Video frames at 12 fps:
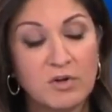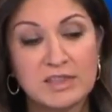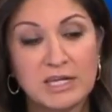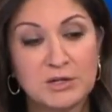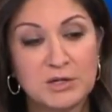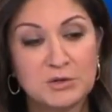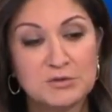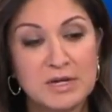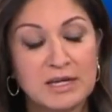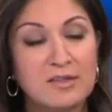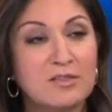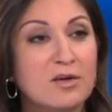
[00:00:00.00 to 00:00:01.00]
Finally, I know you're
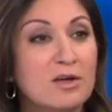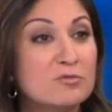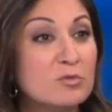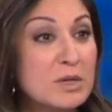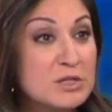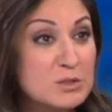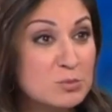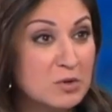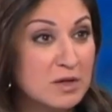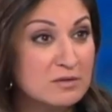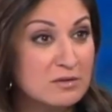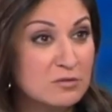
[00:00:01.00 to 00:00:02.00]
tracking the confirmation
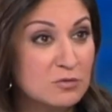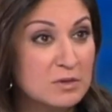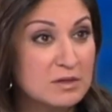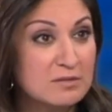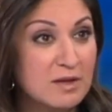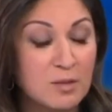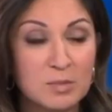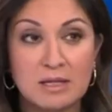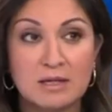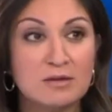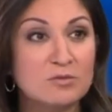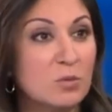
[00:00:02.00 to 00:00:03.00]
process for his
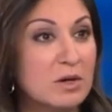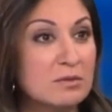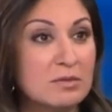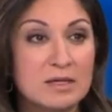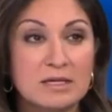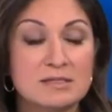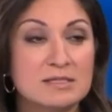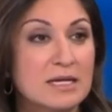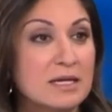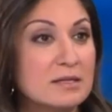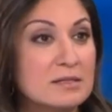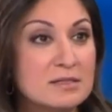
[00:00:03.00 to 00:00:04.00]
nominees. Where do things
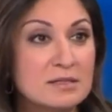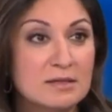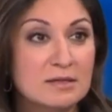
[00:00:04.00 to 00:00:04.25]
stand?